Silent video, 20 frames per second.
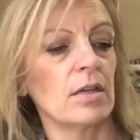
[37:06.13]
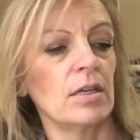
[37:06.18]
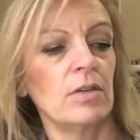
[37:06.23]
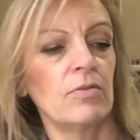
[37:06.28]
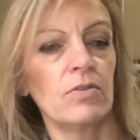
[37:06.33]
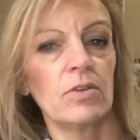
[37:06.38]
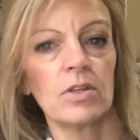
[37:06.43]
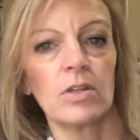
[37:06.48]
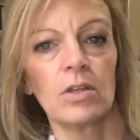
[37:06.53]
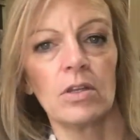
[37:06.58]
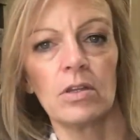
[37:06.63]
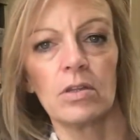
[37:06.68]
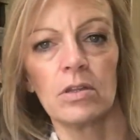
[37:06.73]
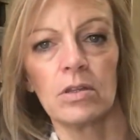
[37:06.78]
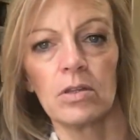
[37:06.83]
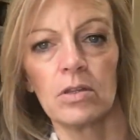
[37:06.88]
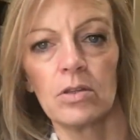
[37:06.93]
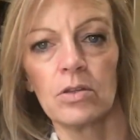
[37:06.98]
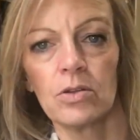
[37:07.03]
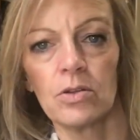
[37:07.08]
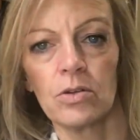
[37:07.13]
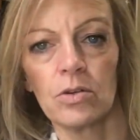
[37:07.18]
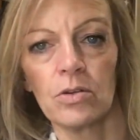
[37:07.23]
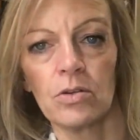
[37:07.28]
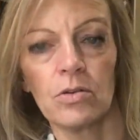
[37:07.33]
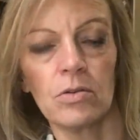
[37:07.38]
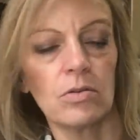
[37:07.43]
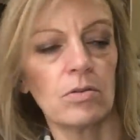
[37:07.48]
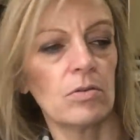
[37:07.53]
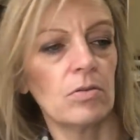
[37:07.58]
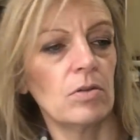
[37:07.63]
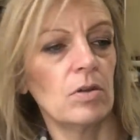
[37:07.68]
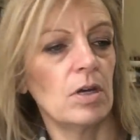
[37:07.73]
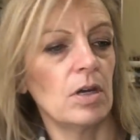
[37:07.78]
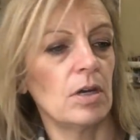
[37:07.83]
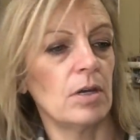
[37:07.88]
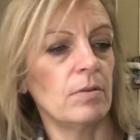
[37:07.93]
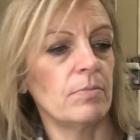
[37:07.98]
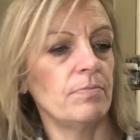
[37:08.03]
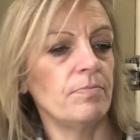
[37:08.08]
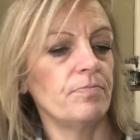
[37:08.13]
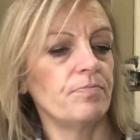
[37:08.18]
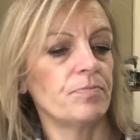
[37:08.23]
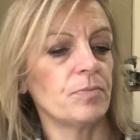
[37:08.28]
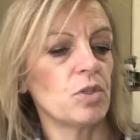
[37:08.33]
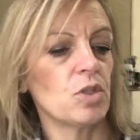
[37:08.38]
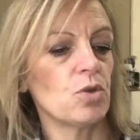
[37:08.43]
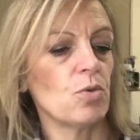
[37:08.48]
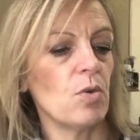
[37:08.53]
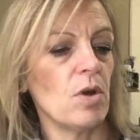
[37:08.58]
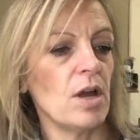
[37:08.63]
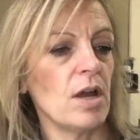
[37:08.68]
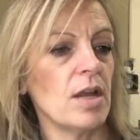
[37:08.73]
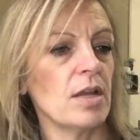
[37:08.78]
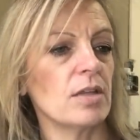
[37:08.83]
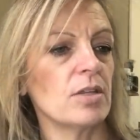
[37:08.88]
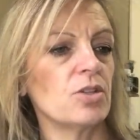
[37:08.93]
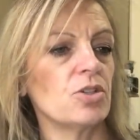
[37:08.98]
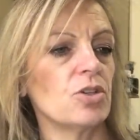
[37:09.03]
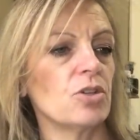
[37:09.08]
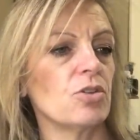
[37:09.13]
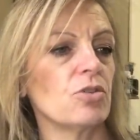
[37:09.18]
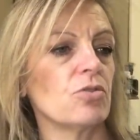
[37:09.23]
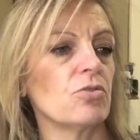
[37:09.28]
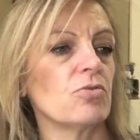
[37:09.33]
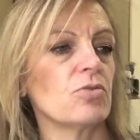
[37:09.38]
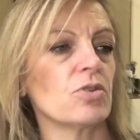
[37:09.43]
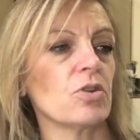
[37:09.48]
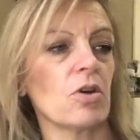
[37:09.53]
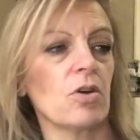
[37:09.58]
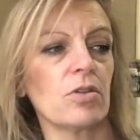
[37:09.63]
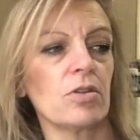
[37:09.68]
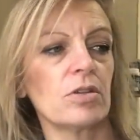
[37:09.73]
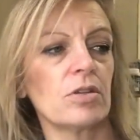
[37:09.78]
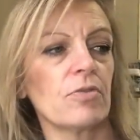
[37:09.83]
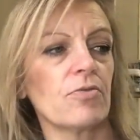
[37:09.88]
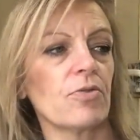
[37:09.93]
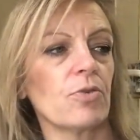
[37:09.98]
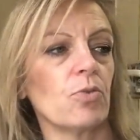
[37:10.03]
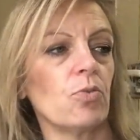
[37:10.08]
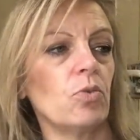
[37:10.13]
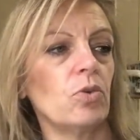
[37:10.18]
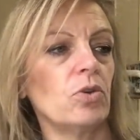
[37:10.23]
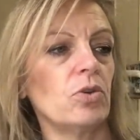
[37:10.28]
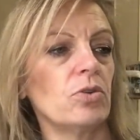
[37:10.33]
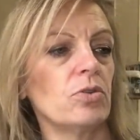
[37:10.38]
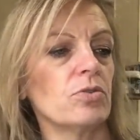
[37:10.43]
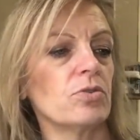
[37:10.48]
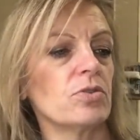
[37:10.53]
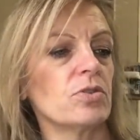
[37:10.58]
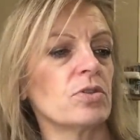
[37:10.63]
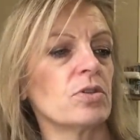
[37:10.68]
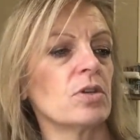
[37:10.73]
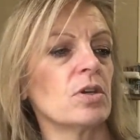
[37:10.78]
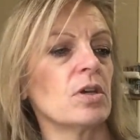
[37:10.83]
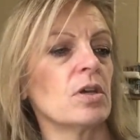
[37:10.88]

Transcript: even the, the little um, twine that you use, all the different wools.